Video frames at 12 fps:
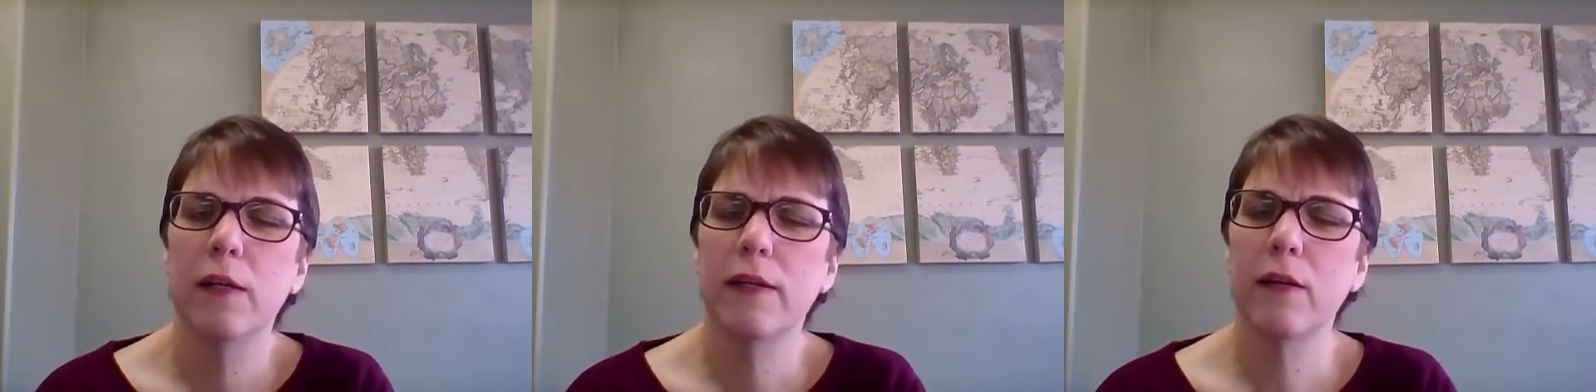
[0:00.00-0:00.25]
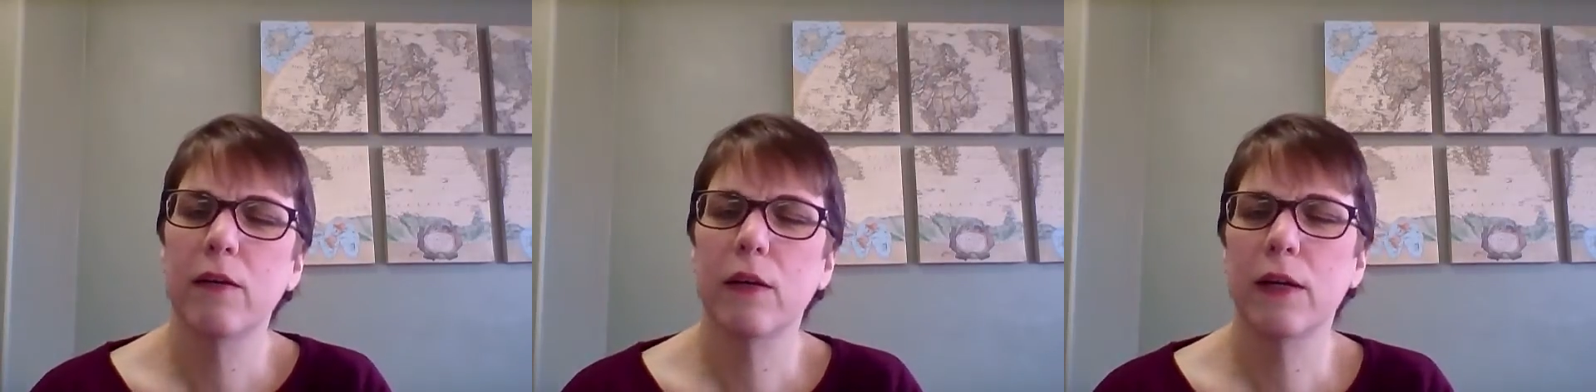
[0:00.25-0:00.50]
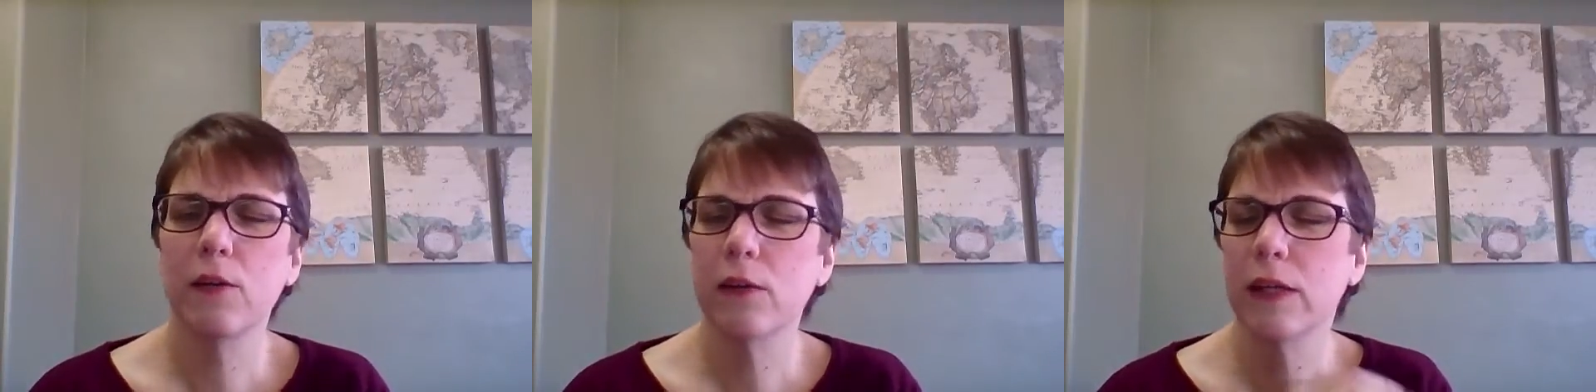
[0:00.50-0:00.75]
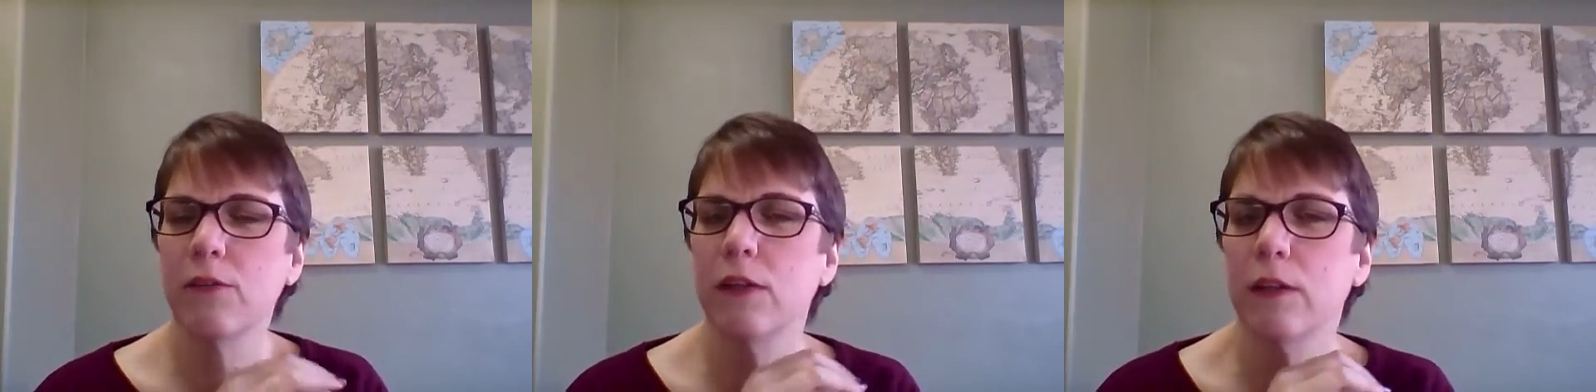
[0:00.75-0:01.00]
Now, I
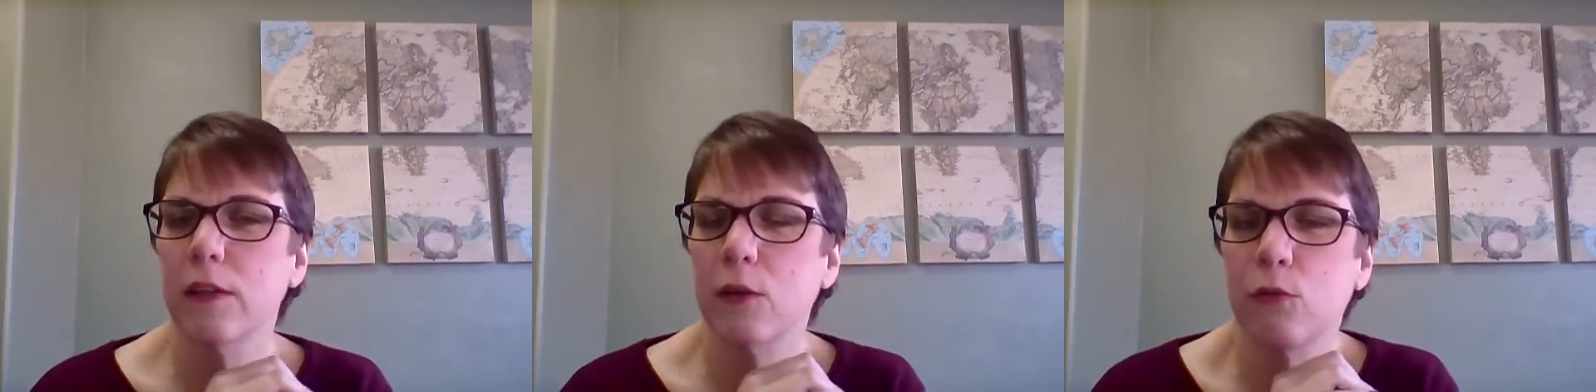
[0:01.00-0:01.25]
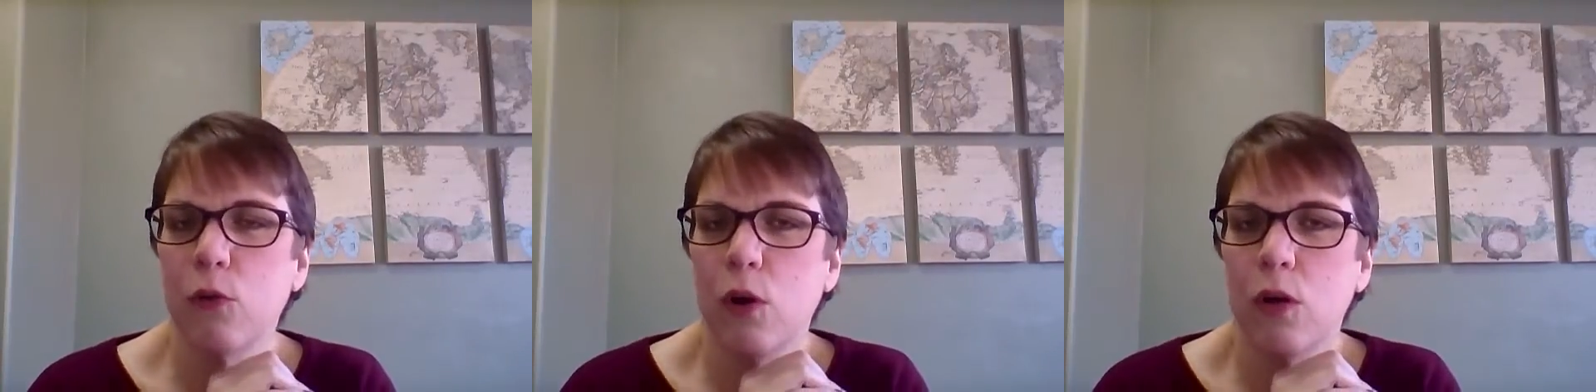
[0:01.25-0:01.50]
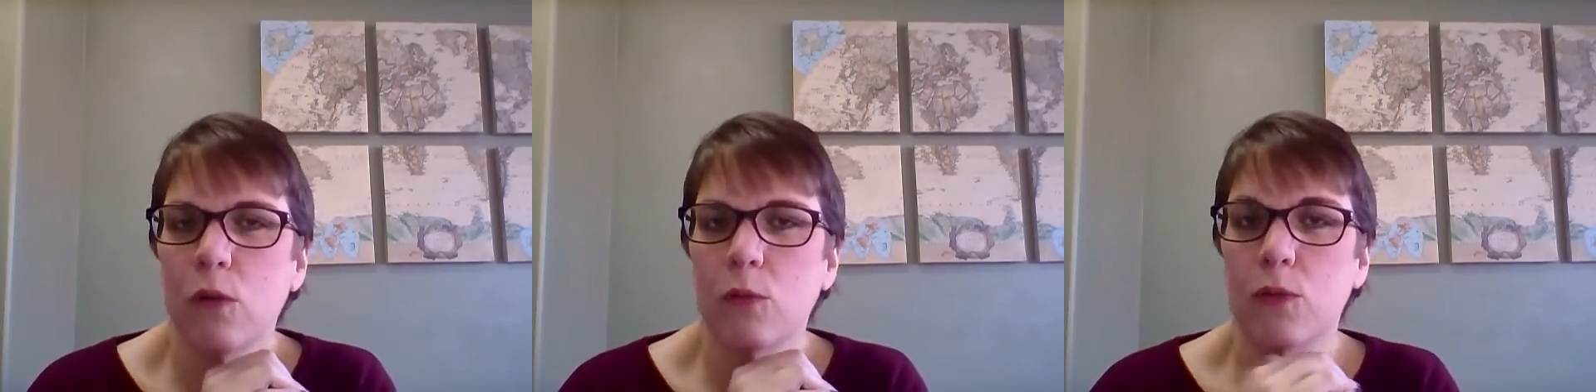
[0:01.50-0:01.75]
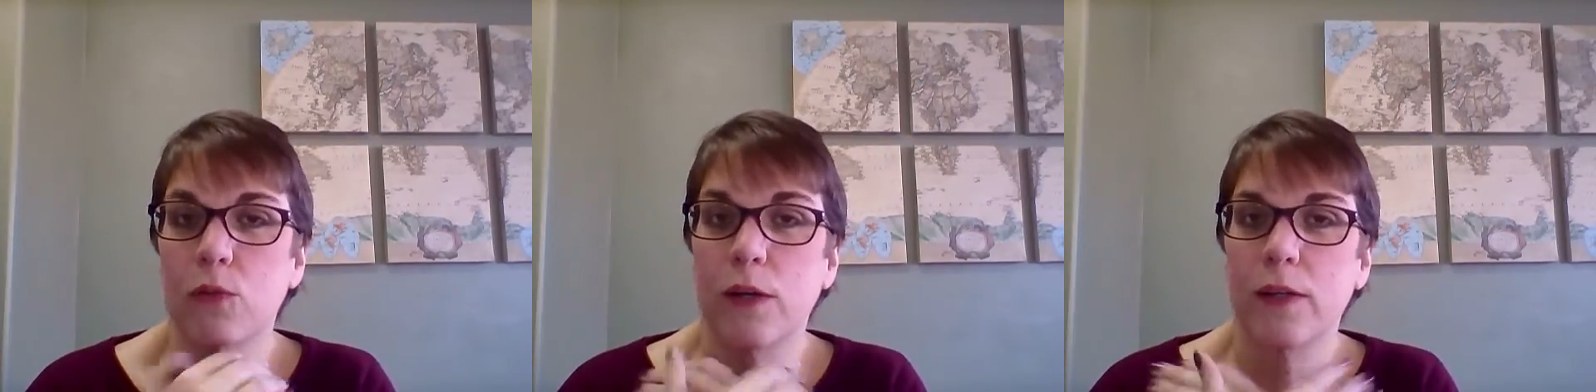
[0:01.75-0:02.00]
don't have anything wrong
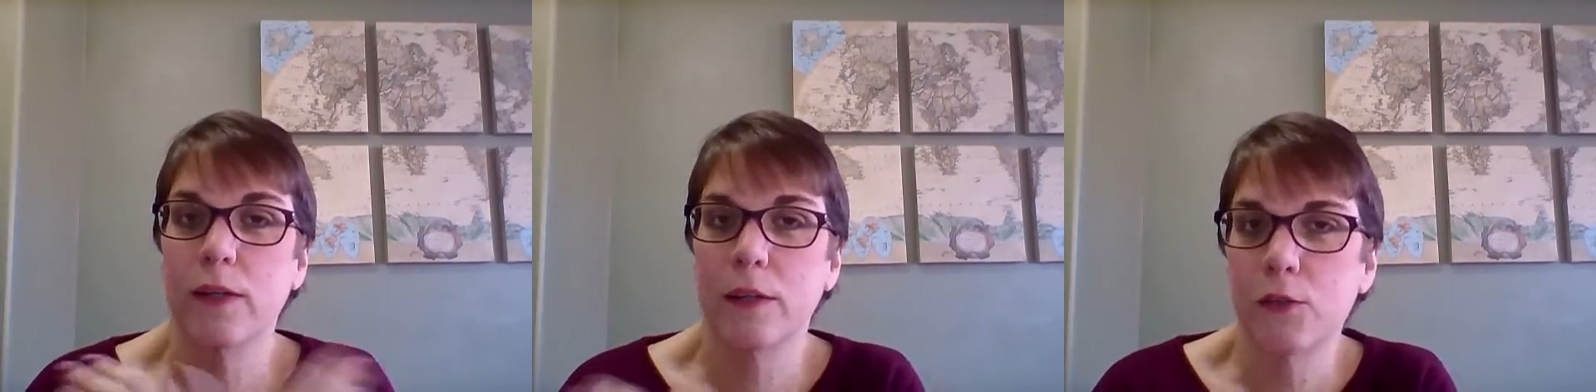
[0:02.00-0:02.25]
with trying to